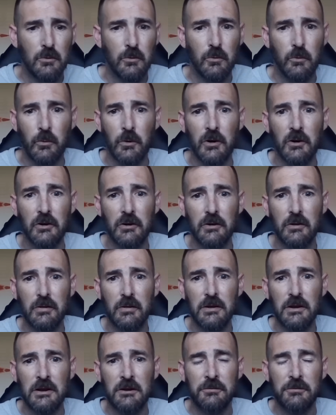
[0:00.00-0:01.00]
Well,
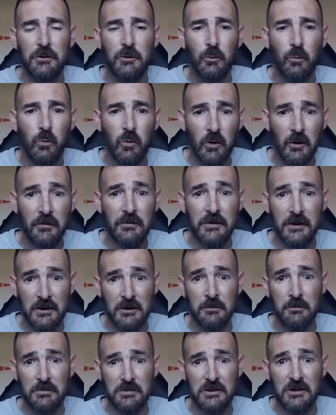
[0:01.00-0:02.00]
if you want
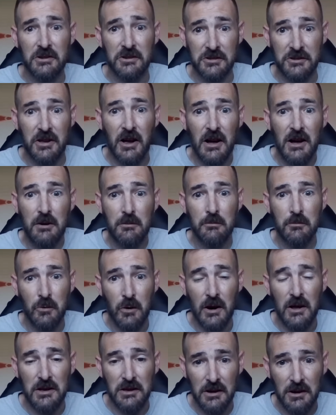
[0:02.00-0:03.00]
them to stop
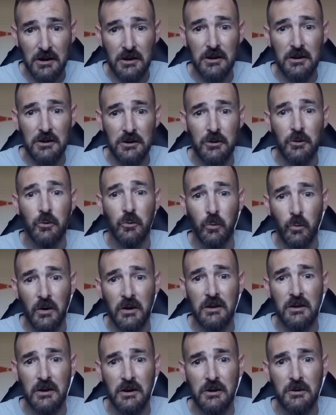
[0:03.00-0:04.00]
breaking your
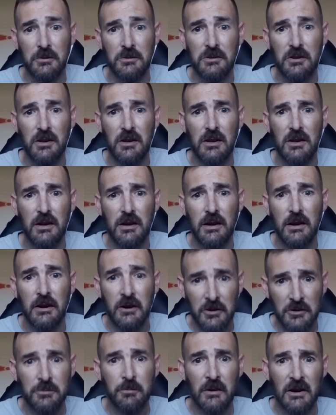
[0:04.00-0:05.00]
windows,
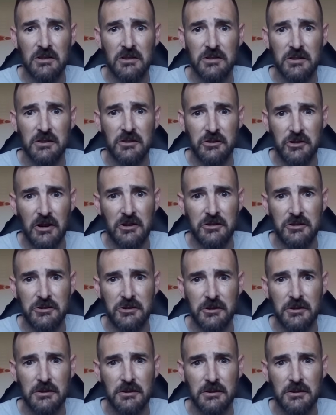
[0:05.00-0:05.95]
here's my suggestion.